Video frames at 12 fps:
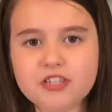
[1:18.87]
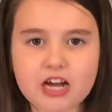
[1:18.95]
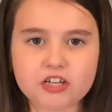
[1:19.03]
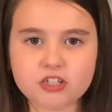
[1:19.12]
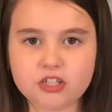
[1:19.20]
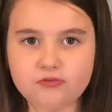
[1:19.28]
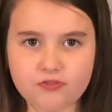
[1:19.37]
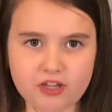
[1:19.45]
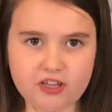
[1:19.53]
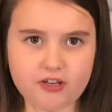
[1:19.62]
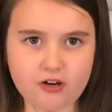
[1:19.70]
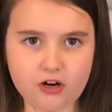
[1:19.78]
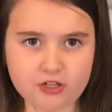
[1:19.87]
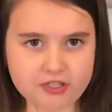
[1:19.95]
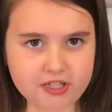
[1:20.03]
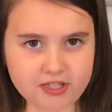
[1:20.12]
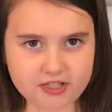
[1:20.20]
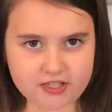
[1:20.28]
actually really hard to
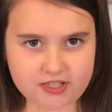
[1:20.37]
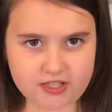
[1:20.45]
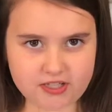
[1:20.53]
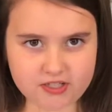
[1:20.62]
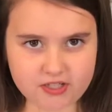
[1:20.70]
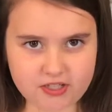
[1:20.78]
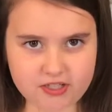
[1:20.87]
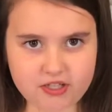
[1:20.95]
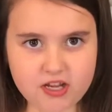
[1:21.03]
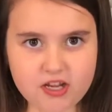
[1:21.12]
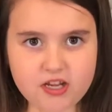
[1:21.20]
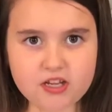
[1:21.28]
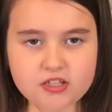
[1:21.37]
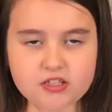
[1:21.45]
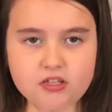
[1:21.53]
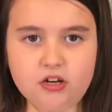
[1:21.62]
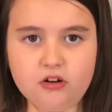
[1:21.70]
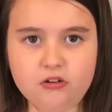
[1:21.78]
get the sticks in,
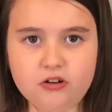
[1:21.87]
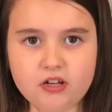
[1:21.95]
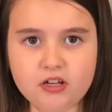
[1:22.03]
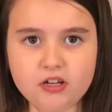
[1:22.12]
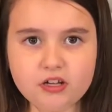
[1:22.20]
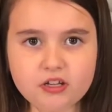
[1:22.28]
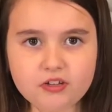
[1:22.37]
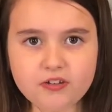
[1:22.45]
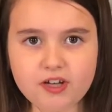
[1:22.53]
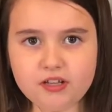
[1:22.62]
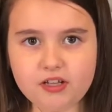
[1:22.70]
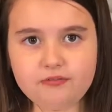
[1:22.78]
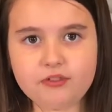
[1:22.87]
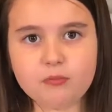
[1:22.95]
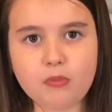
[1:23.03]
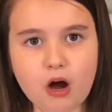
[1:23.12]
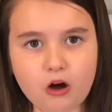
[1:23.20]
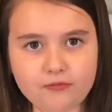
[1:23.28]
so you can leave them
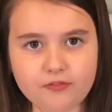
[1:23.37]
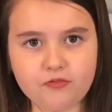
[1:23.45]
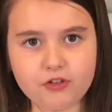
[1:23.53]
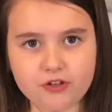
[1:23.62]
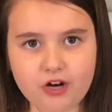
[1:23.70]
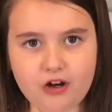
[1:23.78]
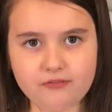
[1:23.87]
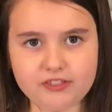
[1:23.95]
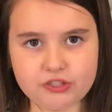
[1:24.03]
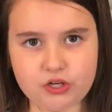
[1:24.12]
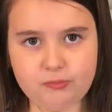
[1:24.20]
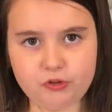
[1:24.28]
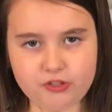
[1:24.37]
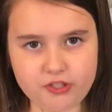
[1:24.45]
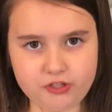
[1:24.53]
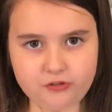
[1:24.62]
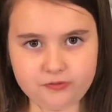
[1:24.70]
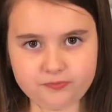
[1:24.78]
off if you're having trouble too.
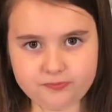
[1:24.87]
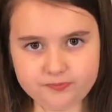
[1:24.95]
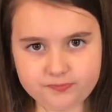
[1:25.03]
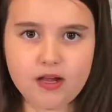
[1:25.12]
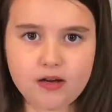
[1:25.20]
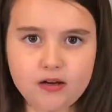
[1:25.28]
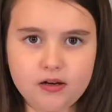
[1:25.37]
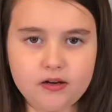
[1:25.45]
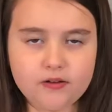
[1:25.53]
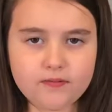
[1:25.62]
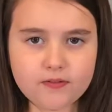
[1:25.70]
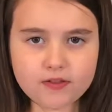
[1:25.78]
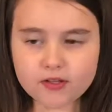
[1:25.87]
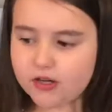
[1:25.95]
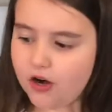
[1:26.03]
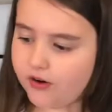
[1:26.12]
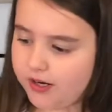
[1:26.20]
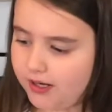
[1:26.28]
For the
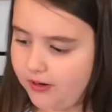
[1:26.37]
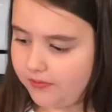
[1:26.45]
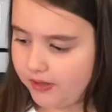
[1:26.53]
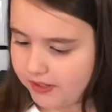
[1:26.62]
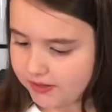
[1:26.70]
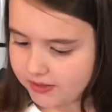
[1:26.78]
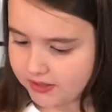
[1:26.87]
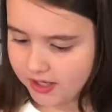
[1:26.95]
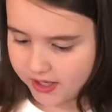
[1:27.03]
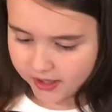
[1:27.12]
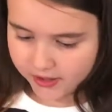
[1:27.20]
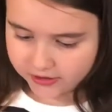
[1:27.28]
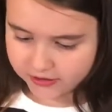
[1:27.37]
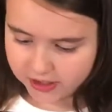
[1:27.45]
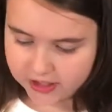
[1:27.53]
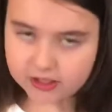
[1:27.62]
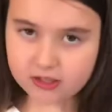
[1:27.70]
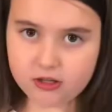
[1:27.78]
coconut ones, you're
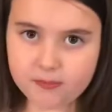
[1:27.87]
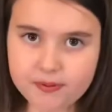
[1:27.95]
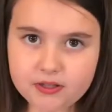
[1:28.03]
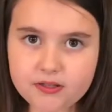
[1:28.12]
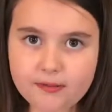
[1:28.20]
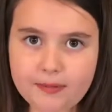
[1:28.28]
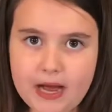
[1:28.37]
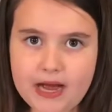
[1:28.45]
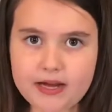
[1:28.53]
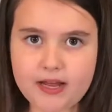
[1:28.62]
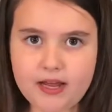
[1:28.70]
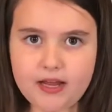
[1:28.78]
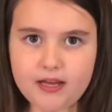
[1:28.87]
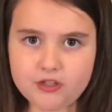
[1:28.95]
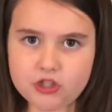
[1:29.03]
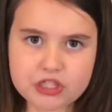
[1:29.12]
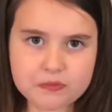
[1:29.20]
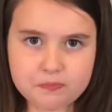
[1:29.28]
gonna open the bag and
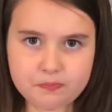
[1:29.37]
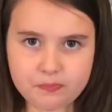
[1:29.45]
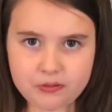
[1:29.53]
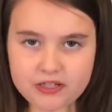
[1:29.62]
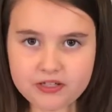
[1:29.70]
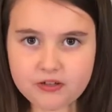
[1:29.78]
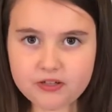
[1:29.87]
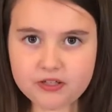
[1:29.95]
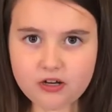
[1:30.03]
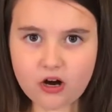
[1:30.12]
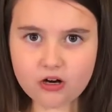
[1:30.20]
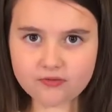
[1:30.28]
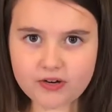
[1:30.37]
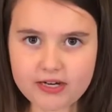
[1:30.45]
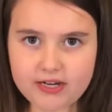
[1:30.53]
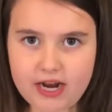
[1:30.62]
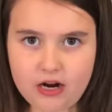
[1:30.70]
just sprinkle it on right now.